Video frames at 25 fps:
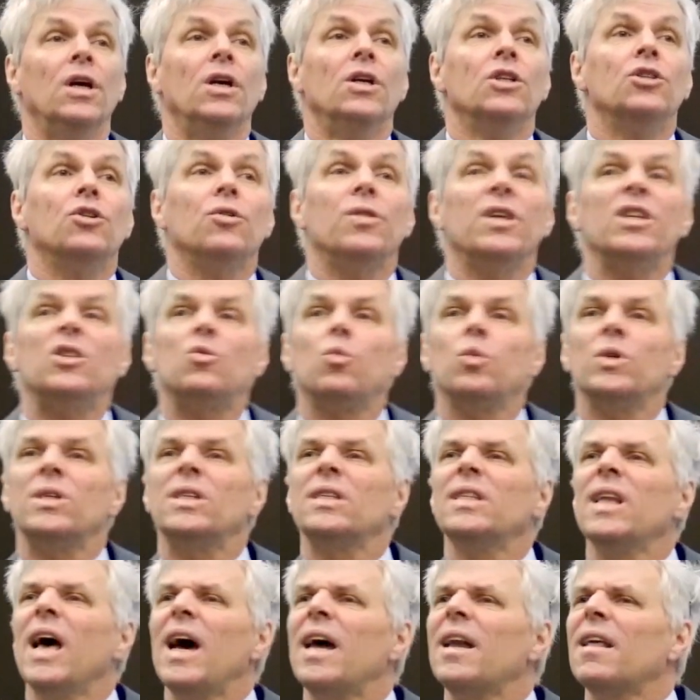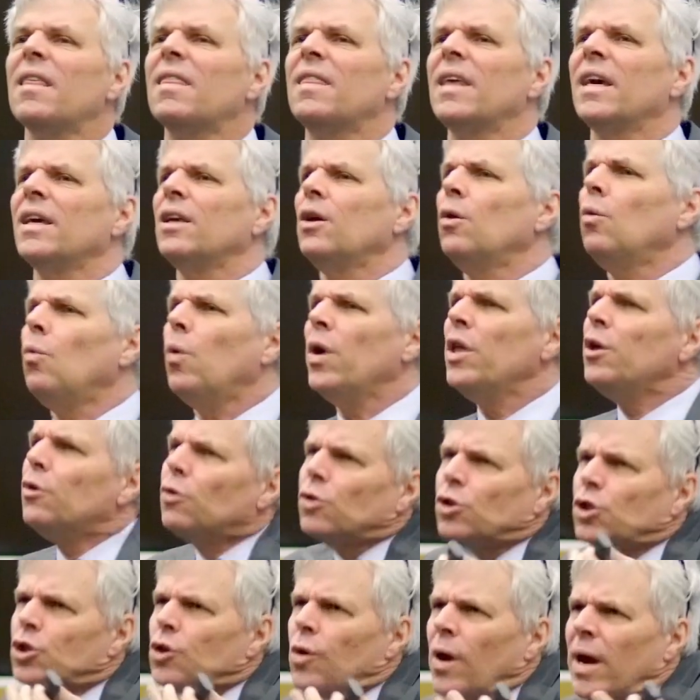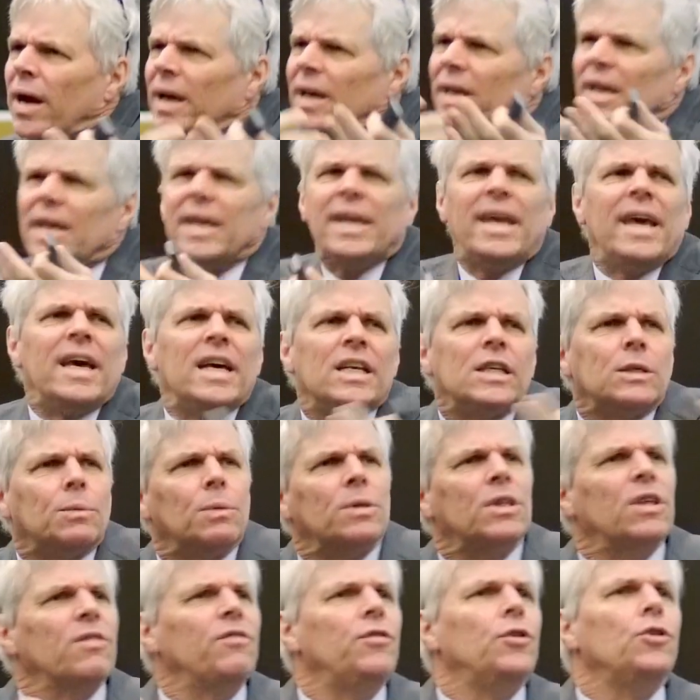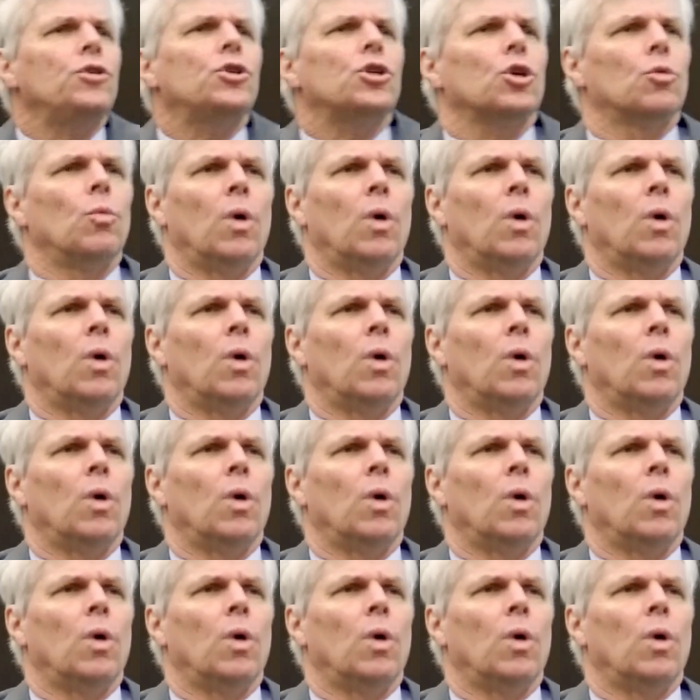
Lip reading: So this was not a thing when you were trying to guess what the future